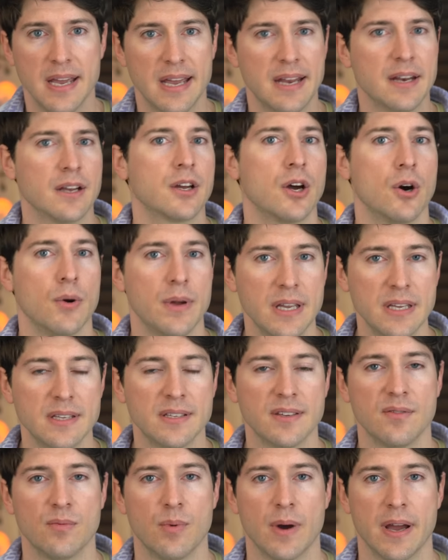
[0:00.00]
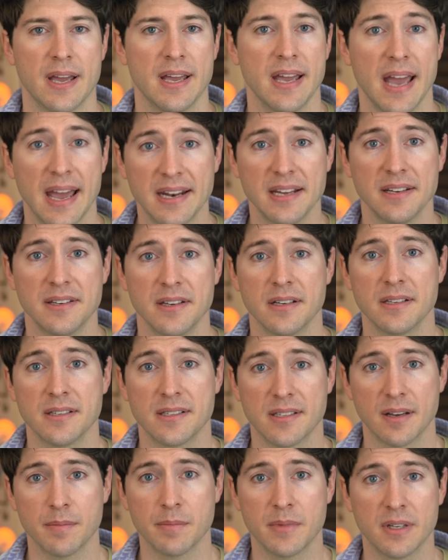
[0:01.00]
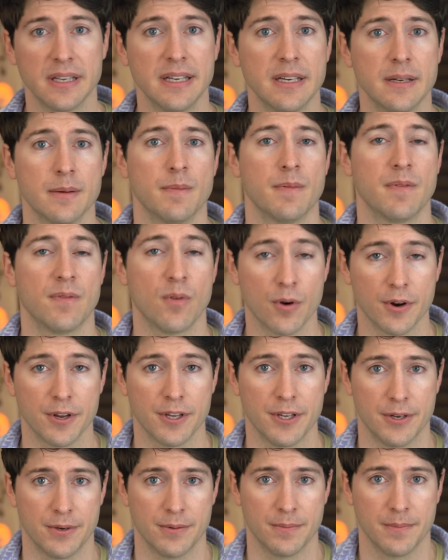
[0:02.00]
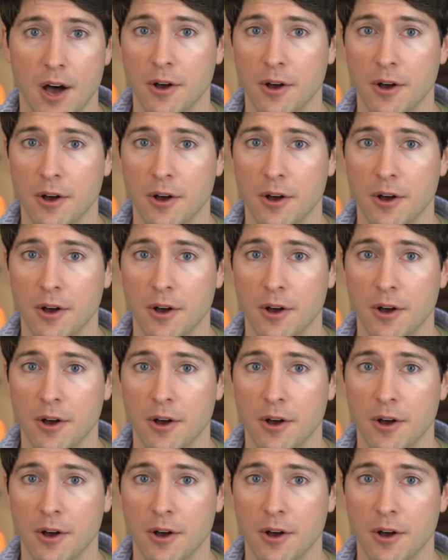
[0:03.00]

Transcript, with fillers: in a cohesive way and it does some cleanup for you.